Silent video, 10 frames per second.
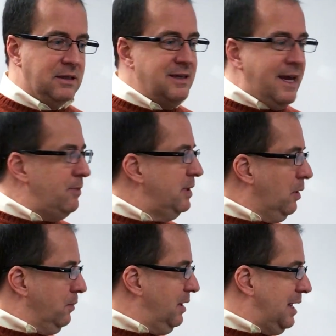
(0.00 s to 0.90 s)
Today, we
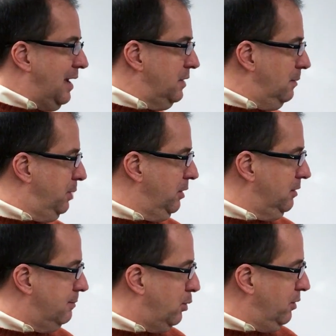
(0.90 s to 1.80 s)
don't really have the
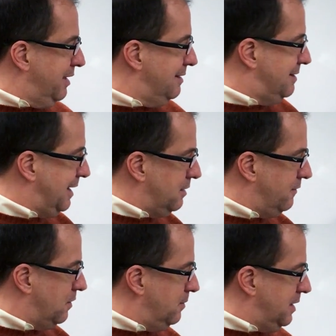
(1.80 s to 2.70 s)
ability to pull in
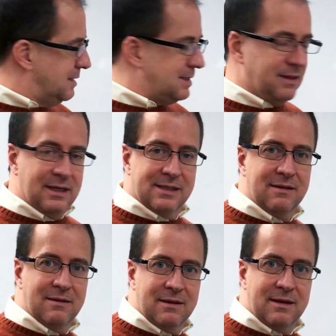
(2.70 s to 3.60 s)
data from this, this,
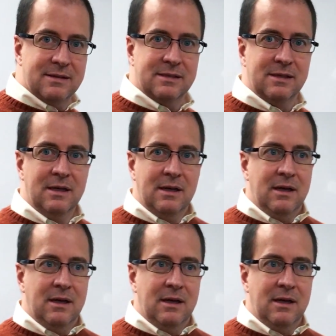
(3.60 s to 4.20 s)
and this